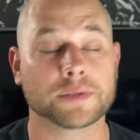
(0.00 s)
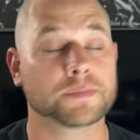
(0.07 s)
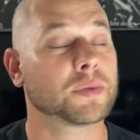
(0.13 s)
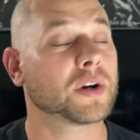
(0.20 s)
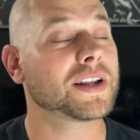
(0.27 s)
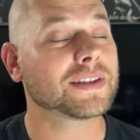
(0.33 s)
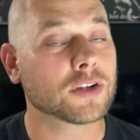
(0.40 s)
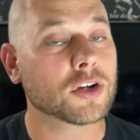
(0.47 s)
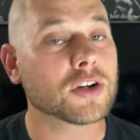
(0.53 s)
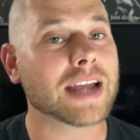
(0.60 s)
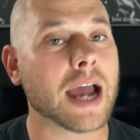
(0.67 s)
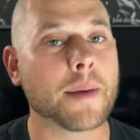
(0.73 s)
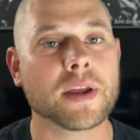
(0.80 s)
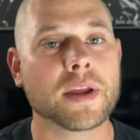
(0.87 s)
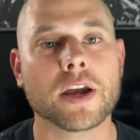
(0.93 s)
Pretty good
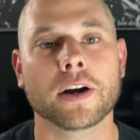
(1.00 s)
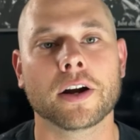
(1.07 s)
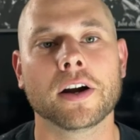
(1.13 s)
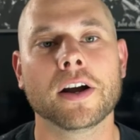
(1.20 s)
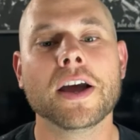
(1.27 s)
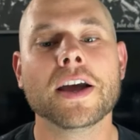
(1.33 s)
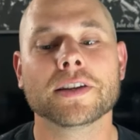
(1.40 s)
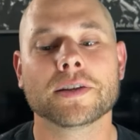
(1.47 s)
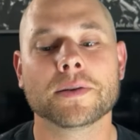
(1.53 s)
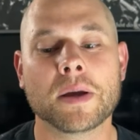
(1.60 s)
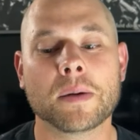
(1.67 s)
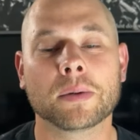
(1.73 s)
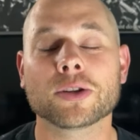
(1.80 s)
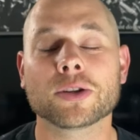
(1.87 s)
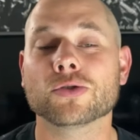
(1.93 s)
time of year to be
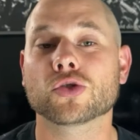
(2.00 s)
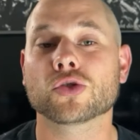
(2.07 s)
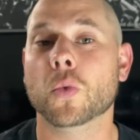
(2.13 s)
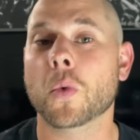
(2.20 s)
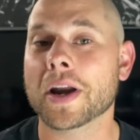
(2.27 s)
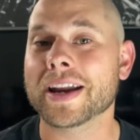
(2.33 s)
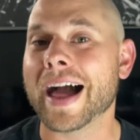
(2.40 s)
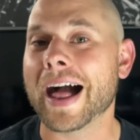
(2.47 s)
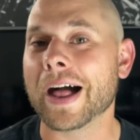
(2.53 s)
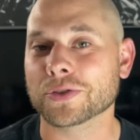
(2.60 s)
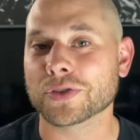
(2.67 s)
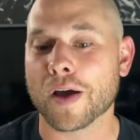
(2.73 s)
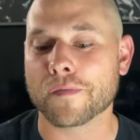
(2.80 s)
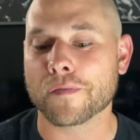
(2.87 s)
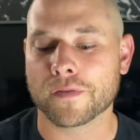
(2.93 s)
able to use
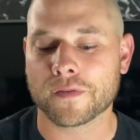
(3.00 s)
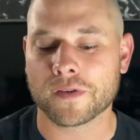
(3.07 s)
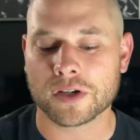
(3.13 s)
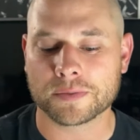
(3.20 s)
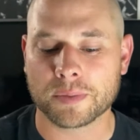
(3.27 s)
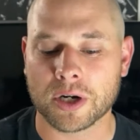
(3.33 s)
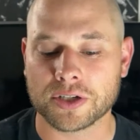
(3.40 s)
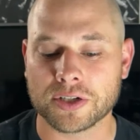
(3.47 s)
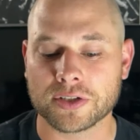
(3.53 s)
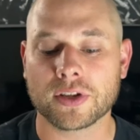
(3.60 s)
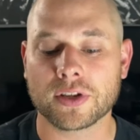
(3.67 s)
$20 off your first purchase.